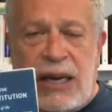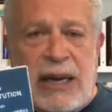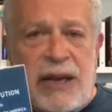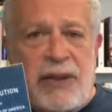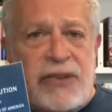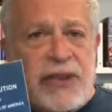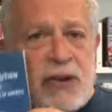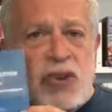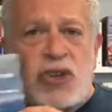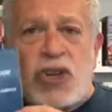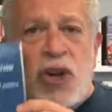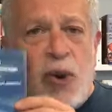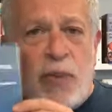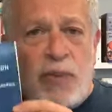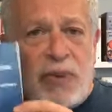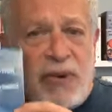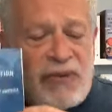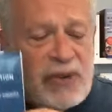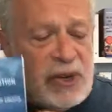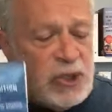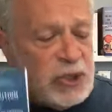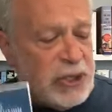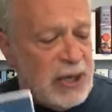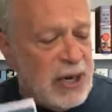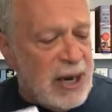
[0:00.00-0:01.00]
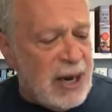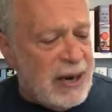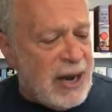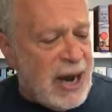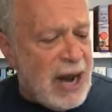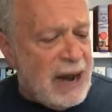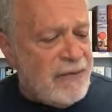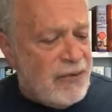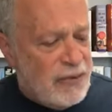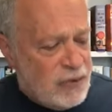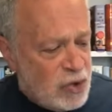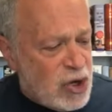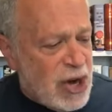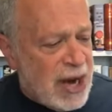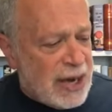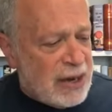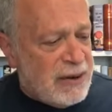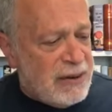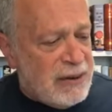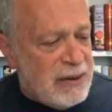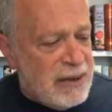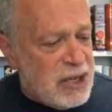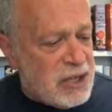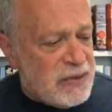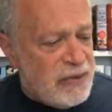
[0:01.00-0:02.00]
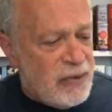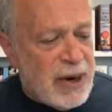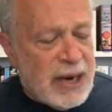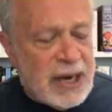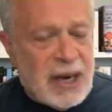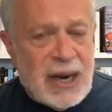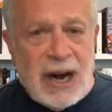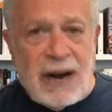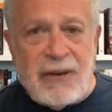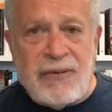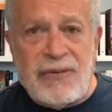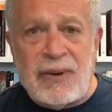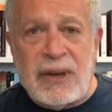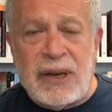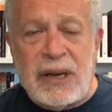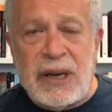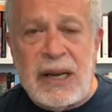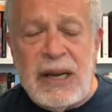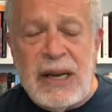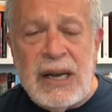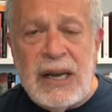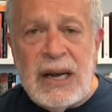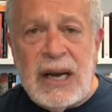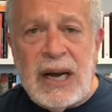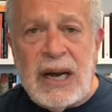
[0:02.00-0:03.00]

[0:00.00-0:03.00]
There's no provision, and I've checked this very carefully.